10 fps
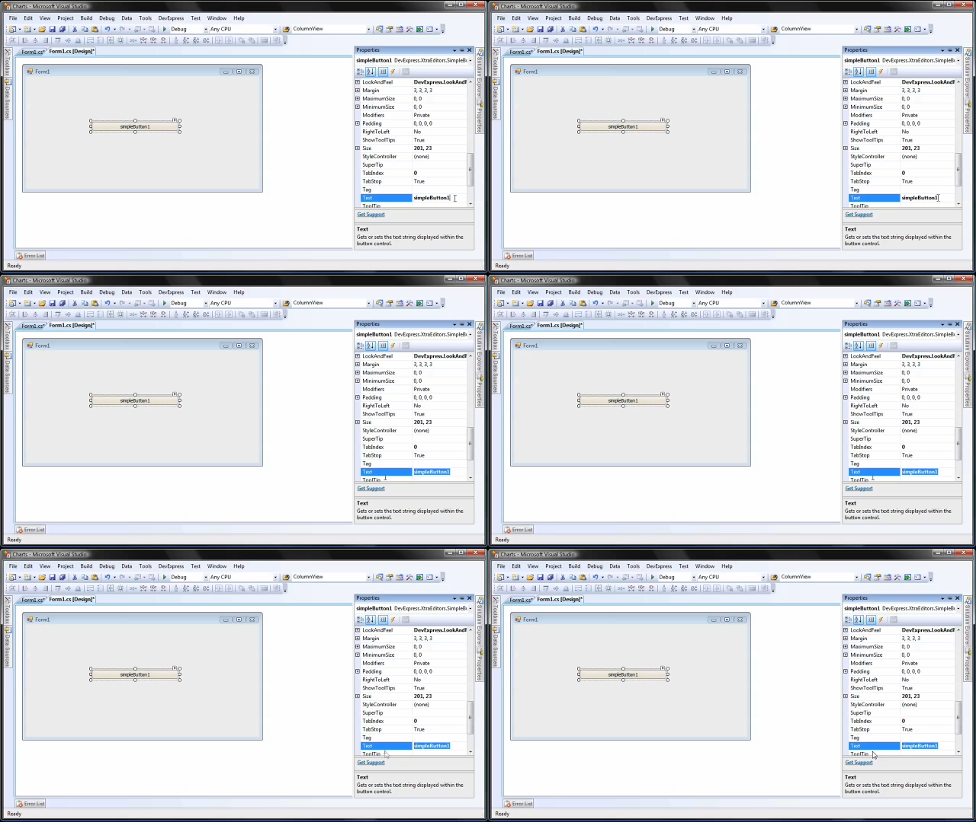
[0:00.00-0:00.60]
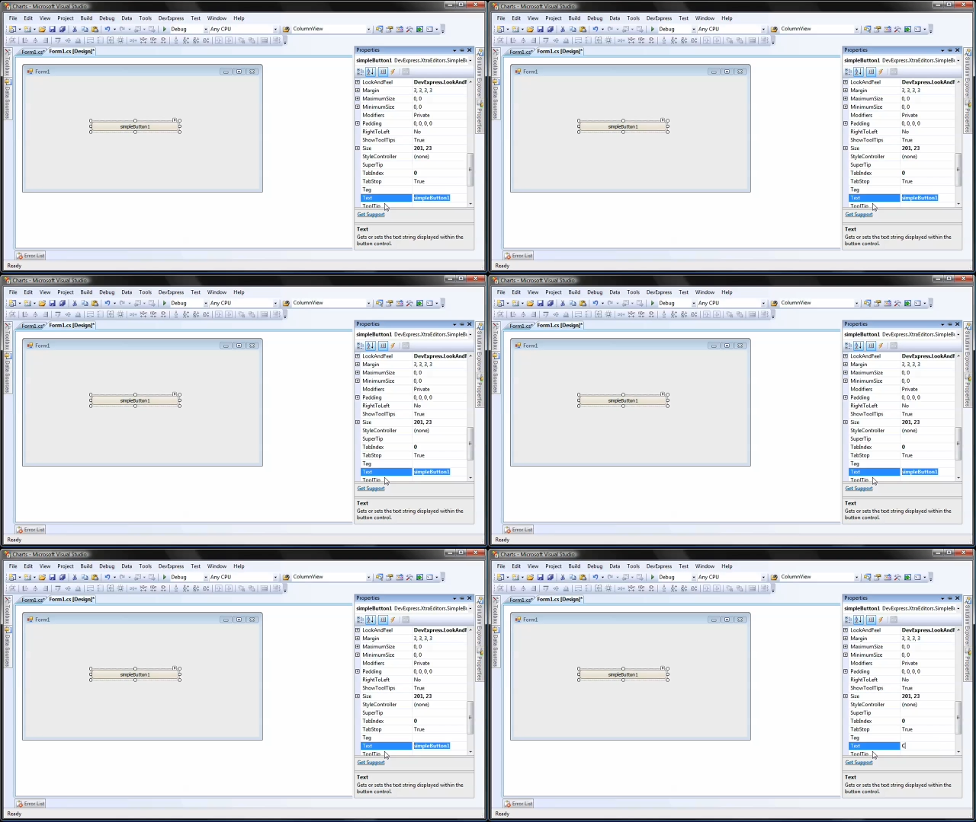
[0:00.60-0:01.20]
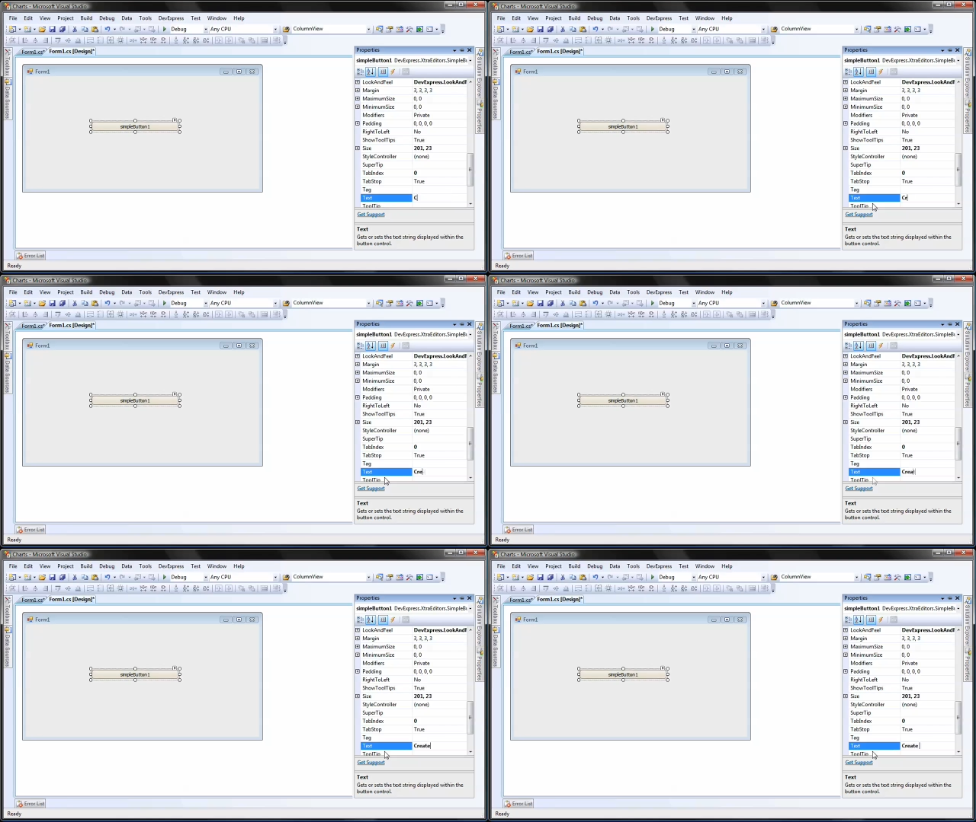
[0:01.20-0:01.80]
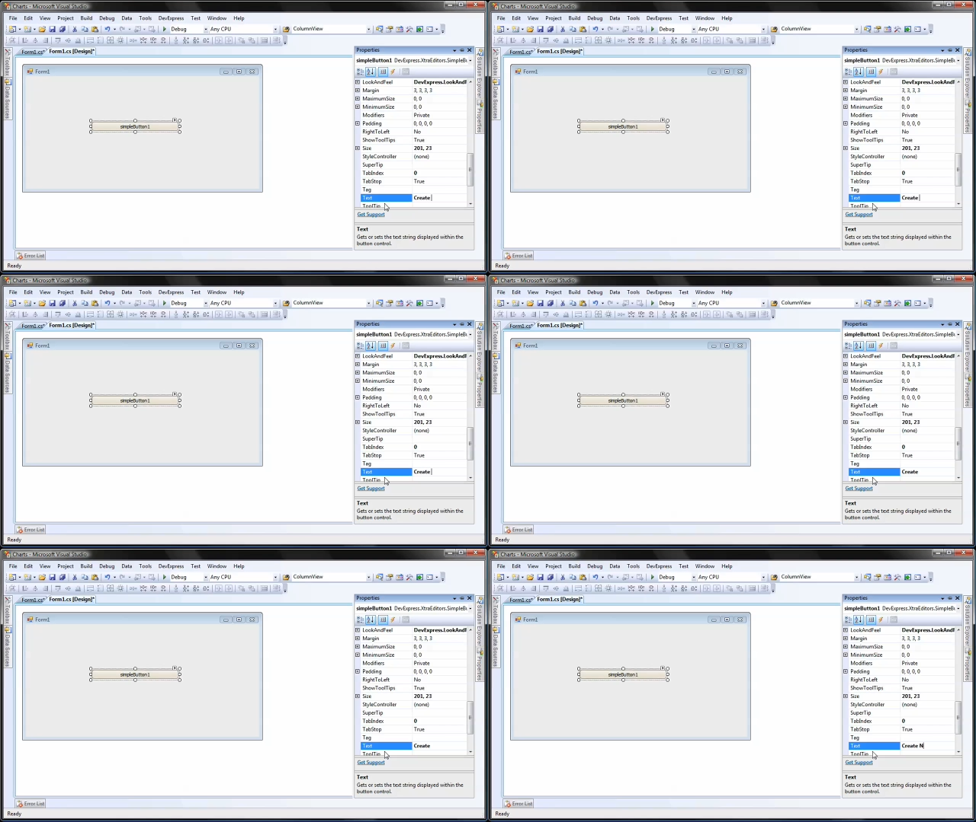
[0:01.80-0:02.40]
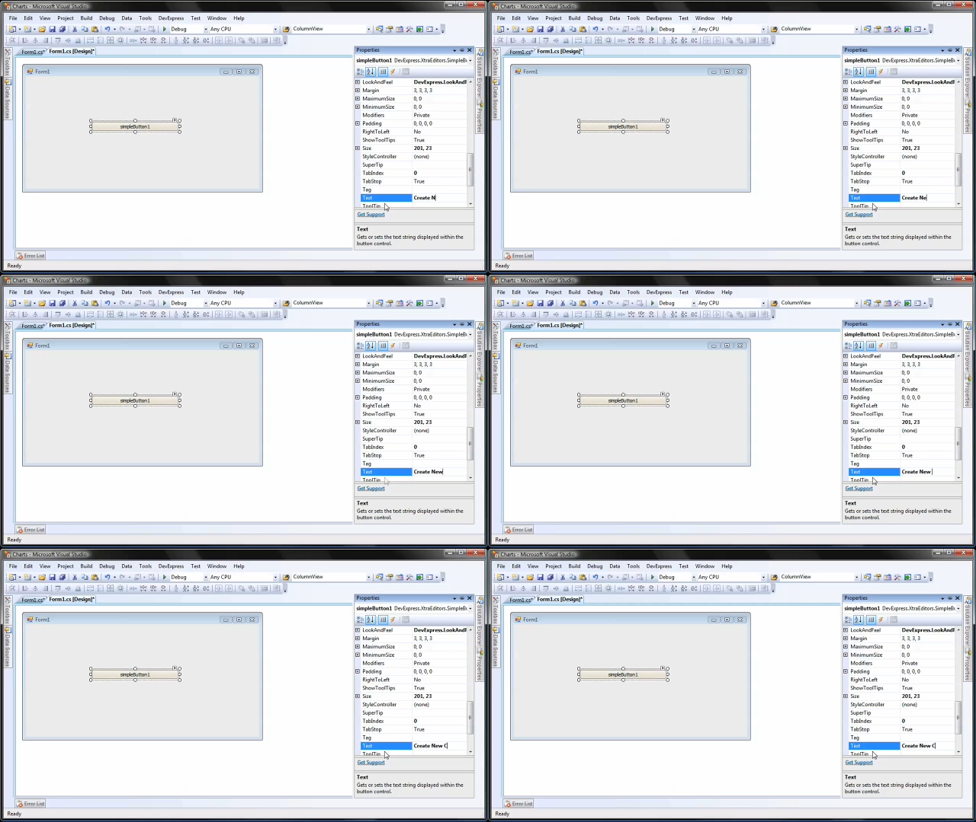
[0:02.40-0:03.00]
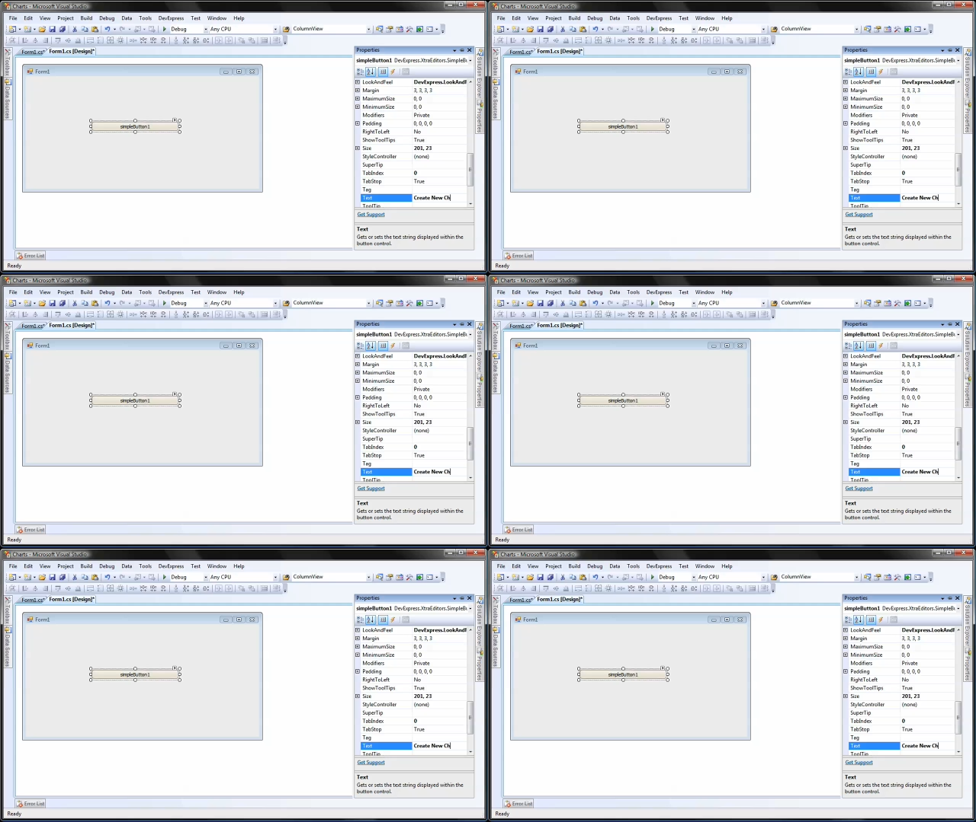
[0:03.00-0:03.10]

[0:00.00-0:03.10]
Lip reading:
(no speaker visible)